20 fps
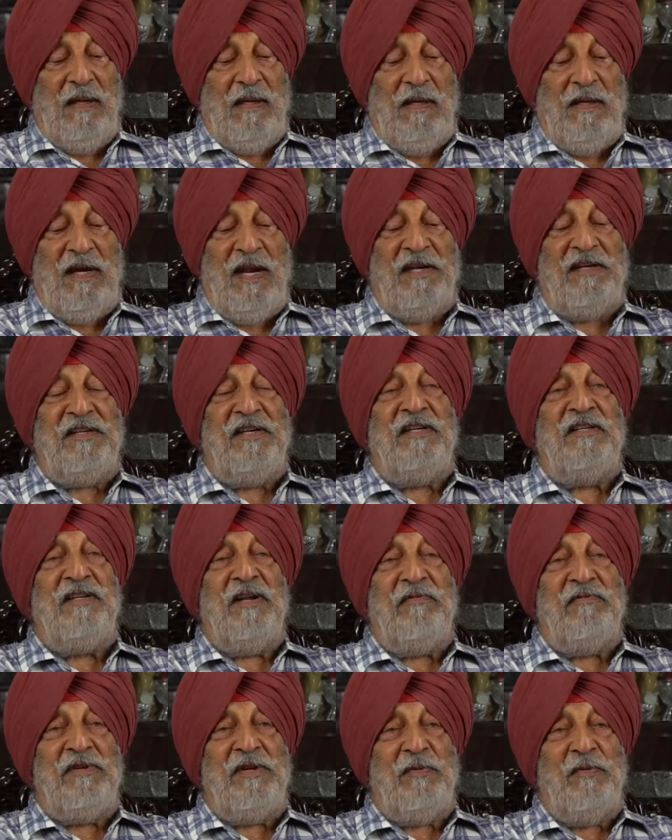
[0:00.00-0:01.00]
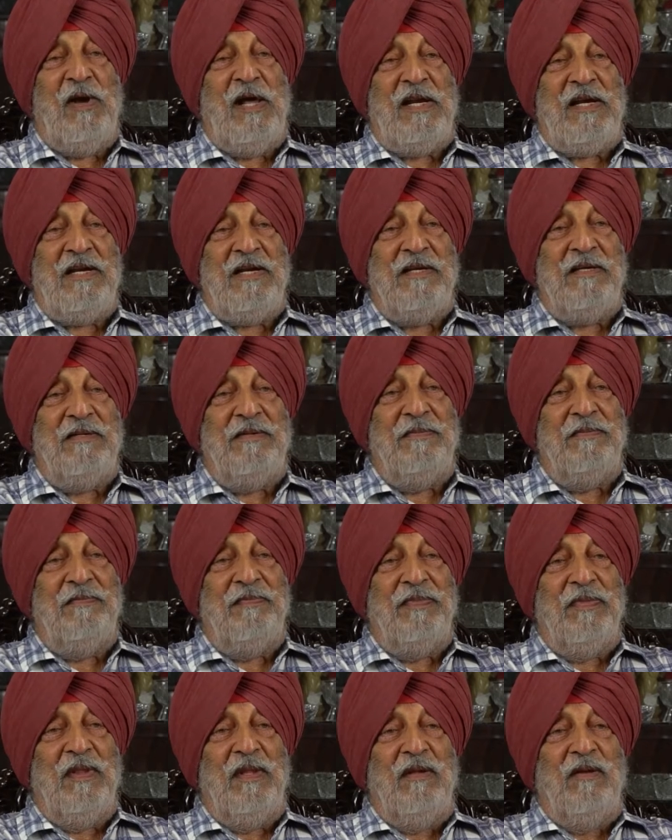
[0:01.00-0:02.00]
1971
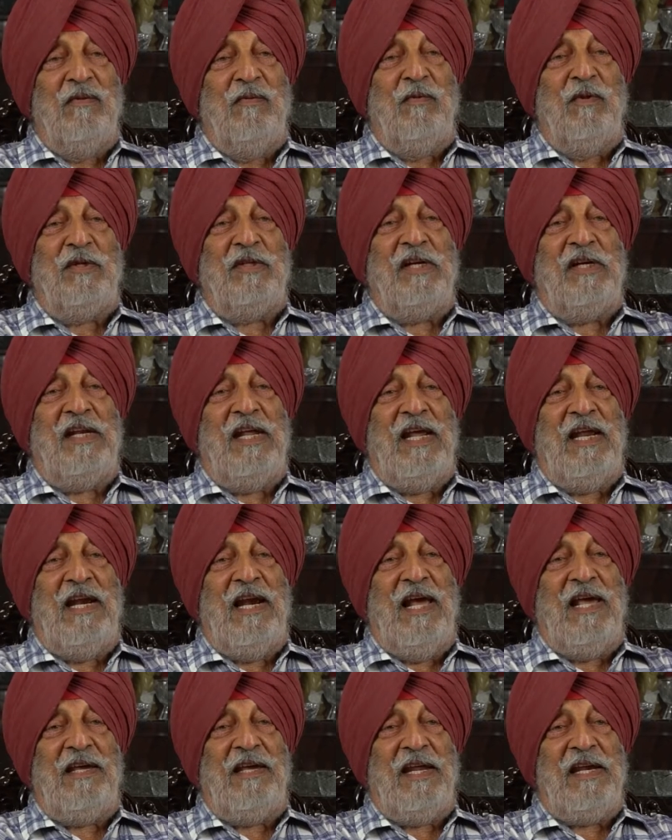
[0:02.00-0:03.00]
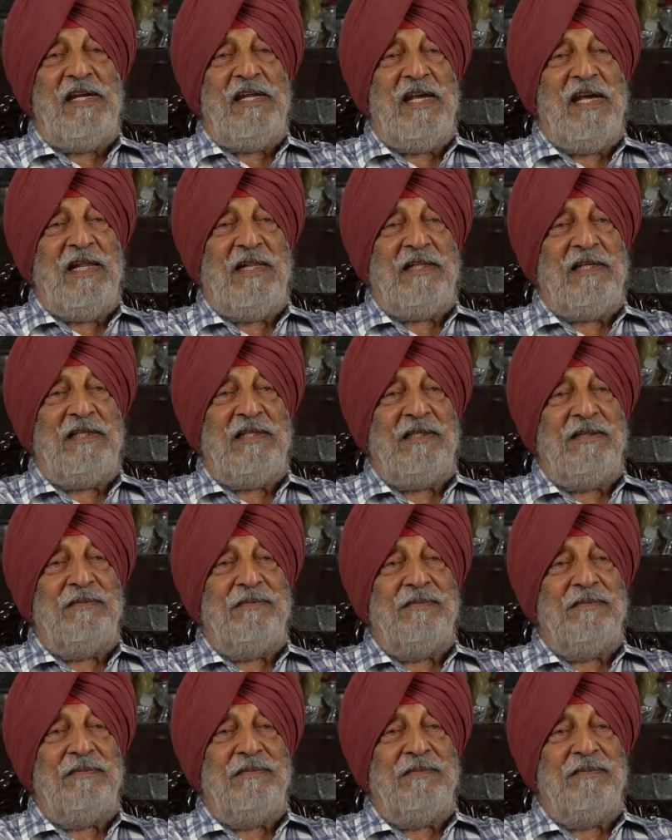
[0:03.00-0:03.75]
was a day like any other.